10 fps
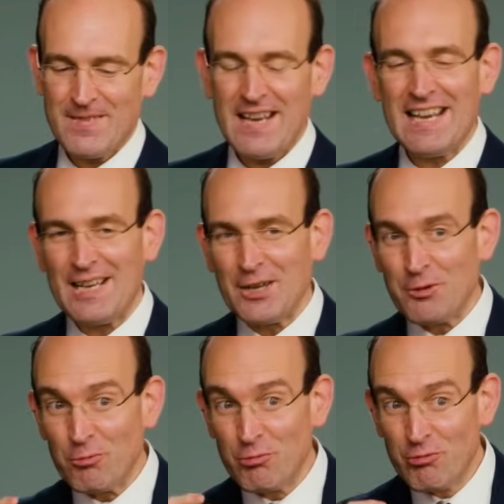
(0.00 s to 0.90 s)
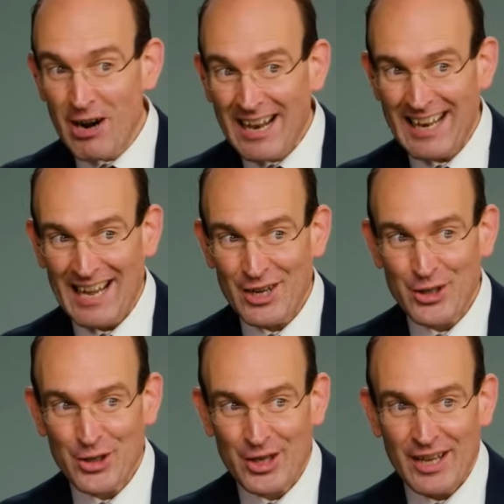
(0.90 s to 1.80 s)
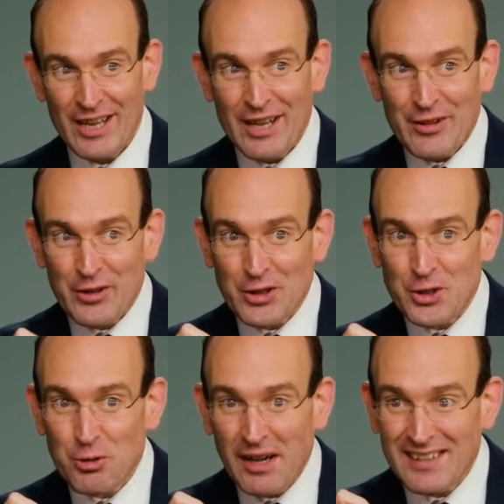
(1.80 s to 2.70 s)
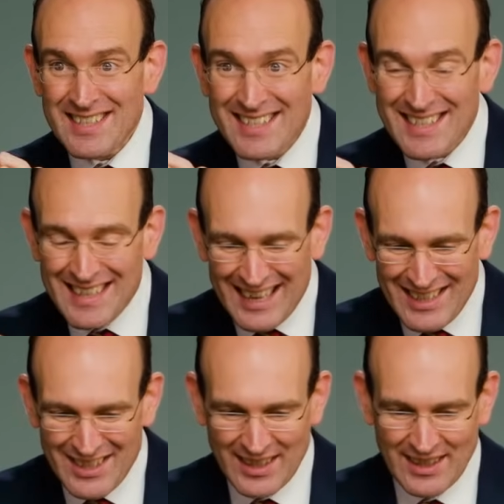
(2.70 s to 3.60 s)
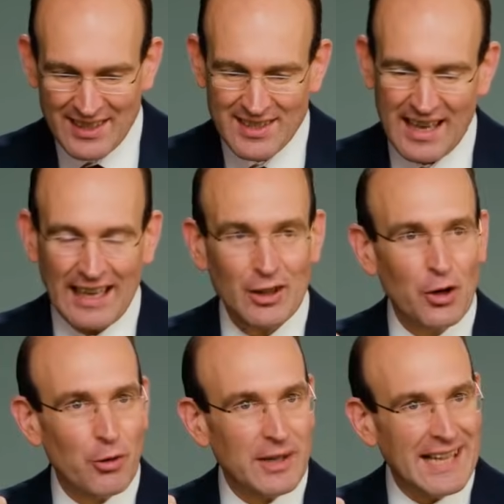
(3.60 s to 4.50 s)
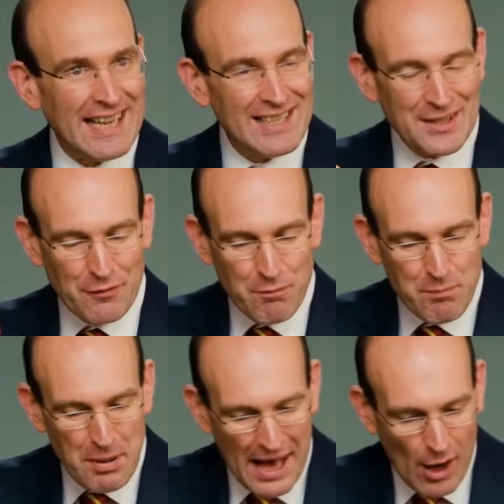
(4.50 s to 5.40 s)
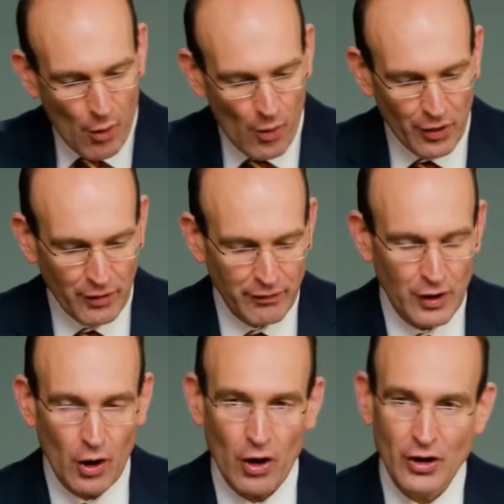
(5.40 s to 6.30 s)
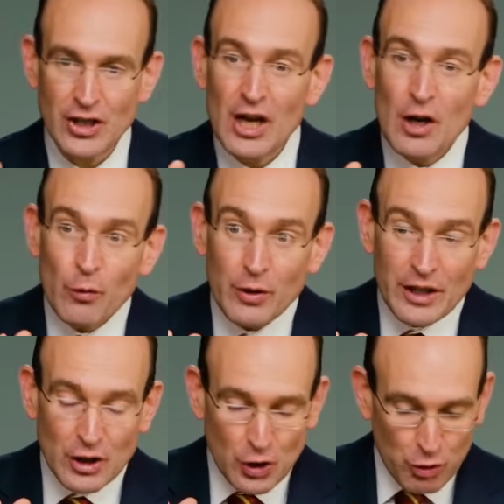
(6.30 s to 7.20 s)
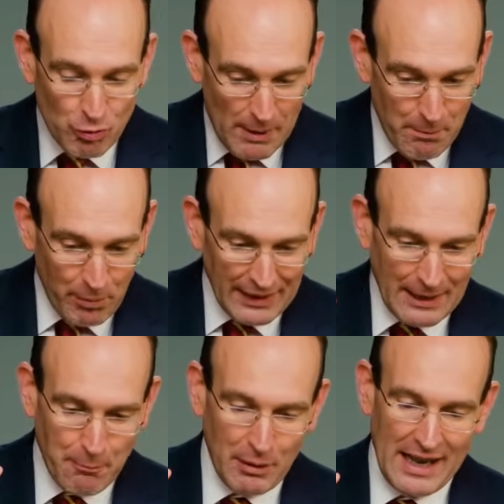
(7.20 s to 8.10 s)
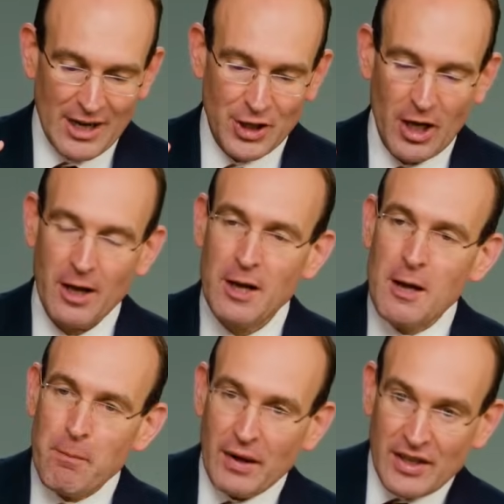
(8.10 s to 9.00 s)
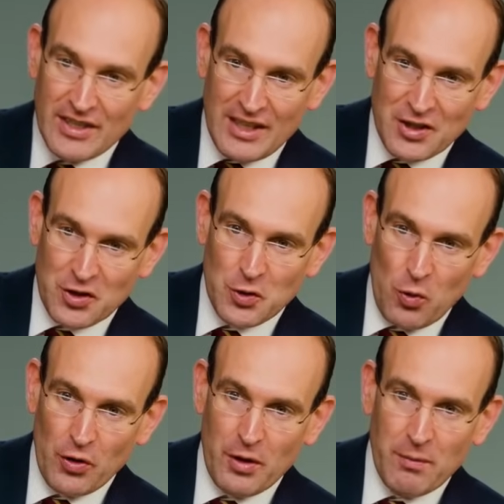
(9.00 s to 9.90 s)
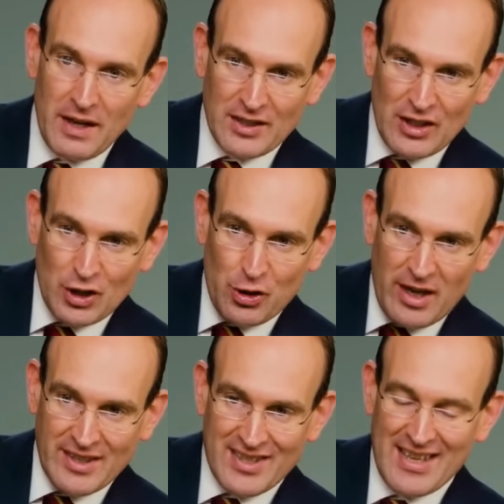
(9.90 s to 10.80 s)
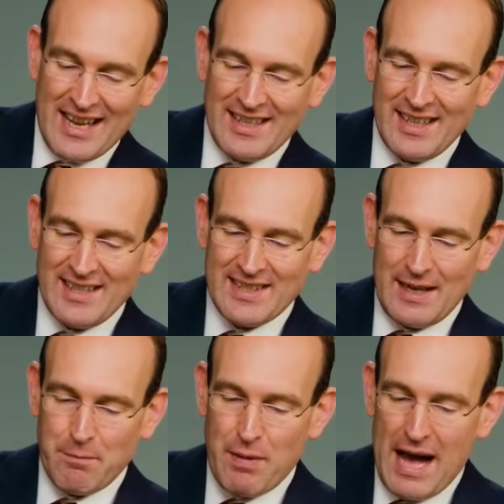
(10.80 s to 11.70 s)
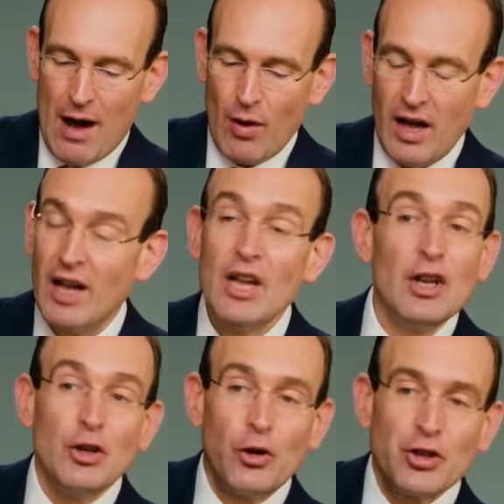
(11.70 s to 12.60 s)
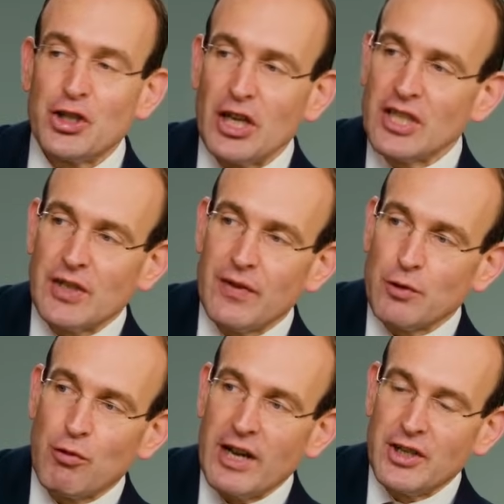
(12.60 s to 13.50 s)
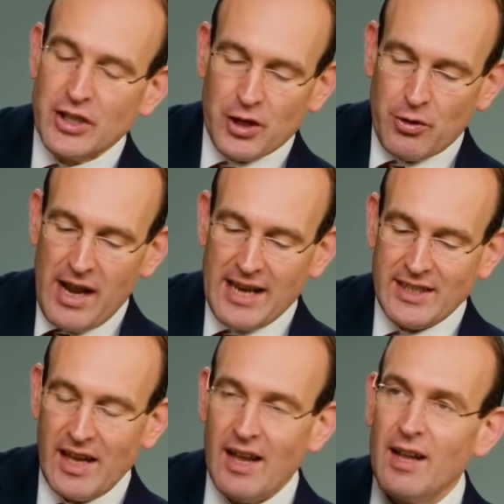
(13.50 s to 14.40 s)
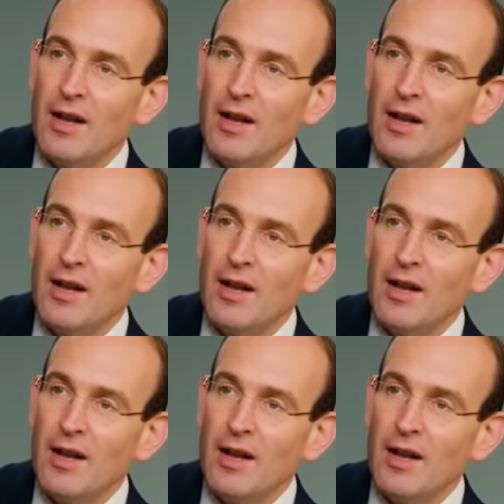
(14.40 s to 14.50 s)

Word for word: He could relish the transcendence and creative power of God with a trembling pleasure because he saw them as the transcendence and power, not just of a righteous creator,